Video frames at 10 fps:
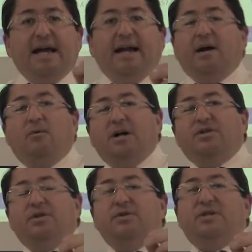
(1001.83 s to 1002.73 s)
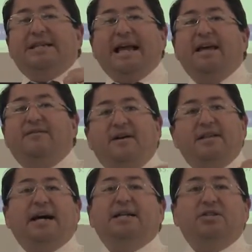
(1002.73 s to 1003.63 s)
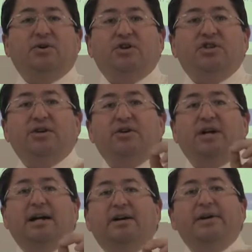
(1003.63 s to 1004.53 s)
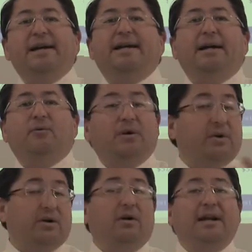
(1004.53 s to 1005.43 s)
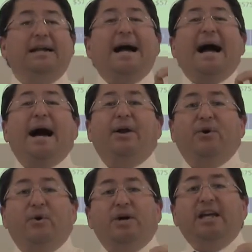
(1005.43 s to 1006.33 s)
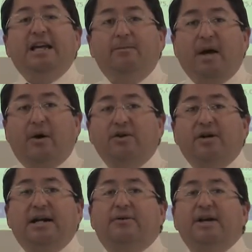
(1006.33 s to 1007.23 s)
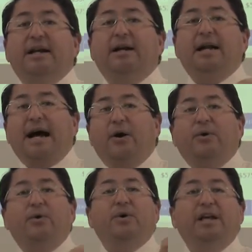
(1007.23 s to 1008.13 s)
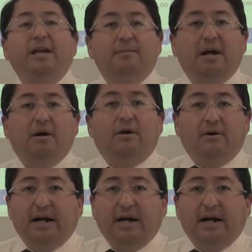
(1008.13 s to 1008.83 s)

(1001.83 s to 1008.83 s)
and I want you to save that search. And you're going to create what we call an auto email. You're going to create an auto email, all